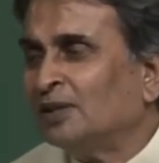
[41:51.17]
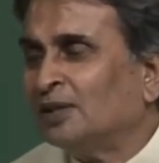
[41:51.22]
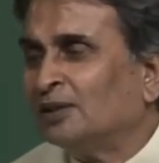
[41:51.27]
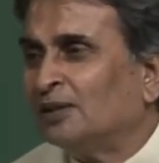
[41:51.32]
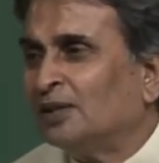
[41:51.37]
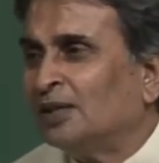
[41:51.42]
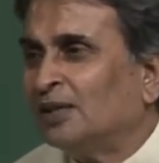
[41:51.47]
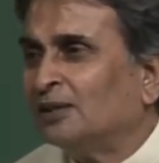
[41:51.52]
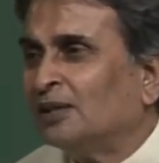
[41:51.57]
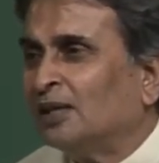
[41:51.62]
the
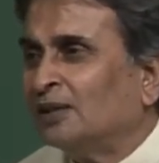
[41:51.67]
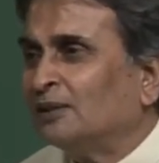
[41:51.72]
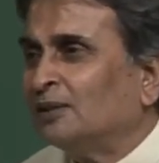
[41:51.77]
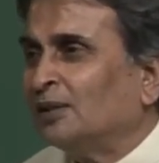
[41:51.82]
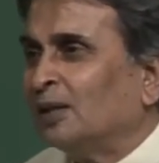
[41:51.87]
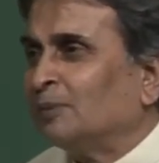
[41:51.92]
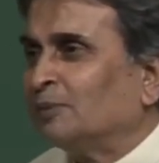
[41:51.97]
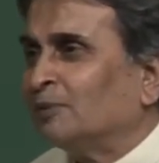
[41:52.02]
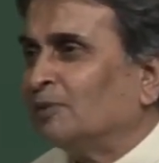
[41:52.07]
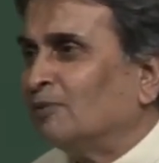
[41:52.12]
other has other
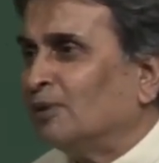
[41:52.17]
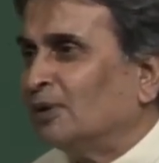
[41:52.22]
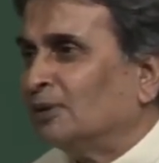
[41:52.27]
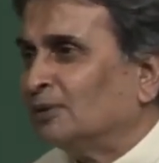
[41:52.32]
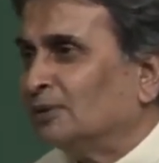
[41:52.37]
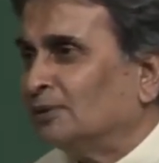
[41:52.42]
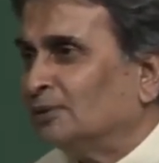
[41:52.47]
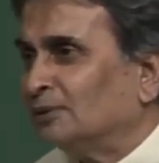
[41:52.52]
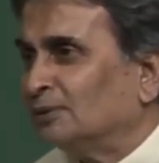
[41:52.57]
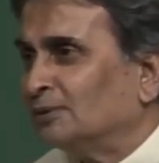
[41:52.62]
type of
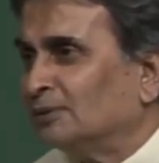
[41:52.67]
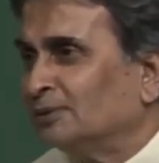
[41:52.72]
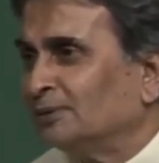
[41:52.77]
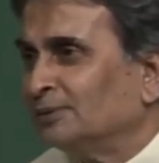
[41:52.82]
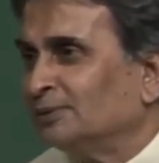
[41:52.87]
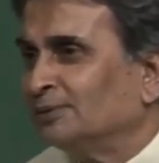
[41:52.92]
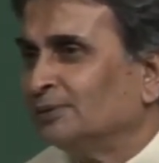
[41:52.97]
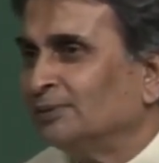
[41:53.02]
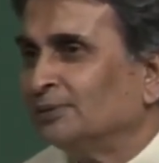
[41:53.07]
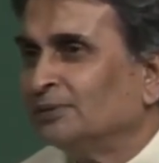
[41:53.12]
advantages.
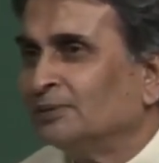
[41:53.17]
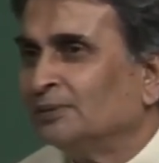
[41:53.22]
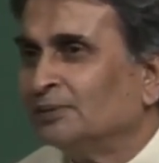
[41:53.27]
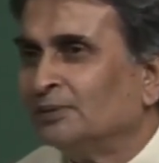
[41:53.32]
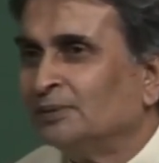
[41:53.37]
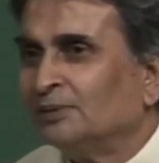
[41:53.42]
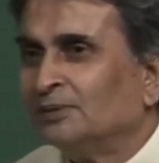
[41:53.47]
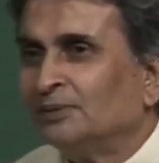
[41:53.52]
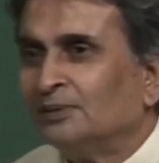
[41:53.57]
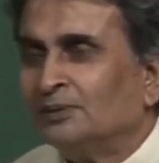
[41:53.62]

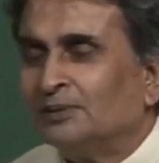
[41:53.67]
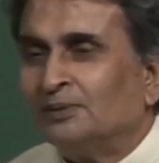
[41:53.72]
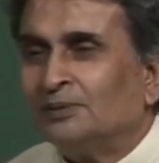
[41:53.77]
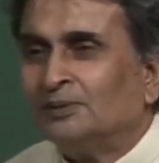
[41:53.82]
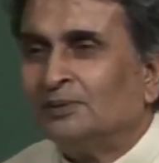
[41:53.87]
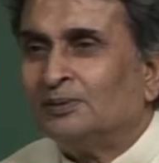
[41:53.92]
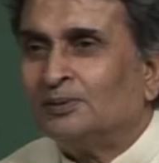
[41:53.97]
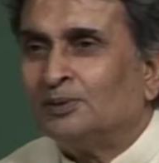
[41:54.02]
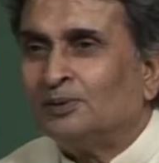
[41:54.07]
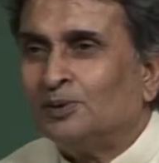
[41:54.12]

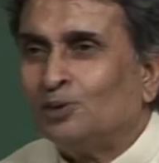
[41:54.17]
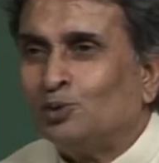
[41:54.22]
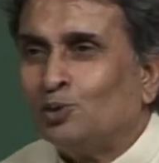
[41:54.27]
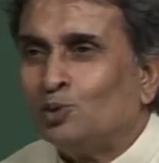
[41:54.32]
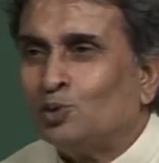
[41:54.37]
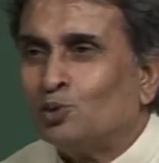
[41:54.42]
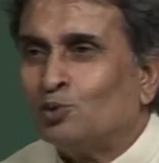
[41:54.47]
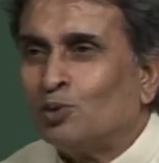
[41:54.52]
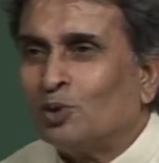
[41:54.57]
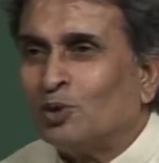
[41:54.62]
So, you
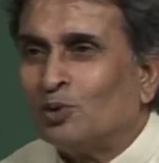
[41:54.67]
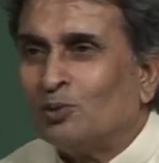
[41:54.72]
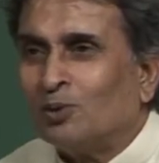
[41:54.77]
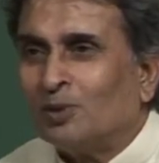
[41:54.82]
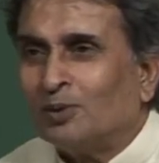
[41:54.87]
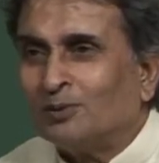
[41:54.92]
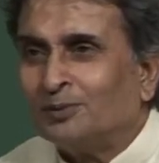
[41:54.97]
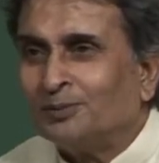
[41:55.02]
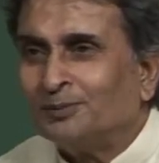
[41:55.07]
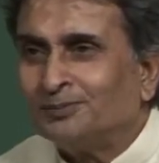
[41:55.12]
choose what you
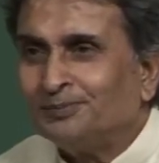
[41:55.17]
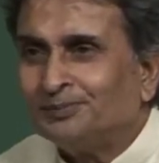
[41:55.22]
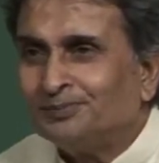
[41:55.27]
want.